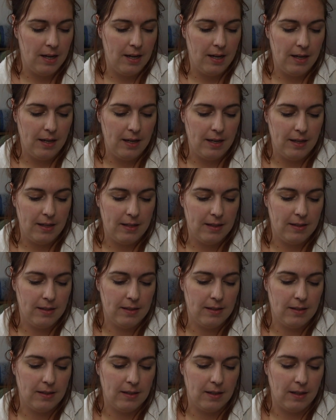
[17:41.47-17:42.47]
and
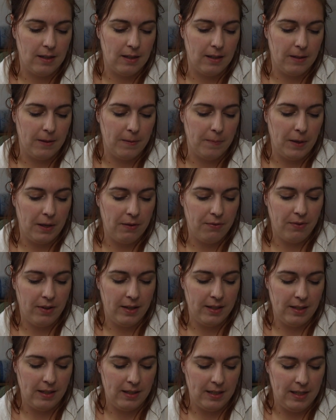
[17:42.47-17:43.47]
I
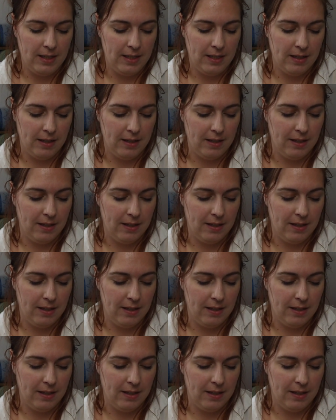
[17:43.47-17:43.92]
finally